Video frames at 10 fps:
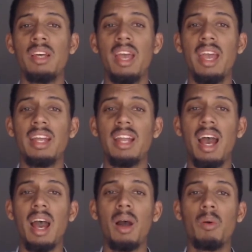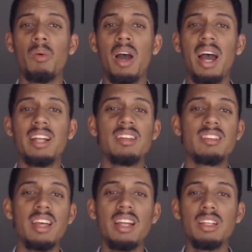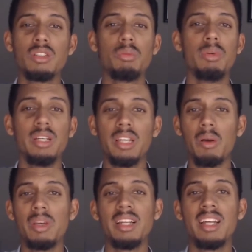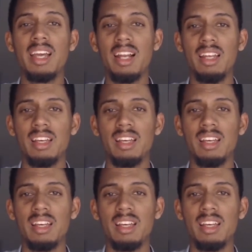and our understanding should be growing daily.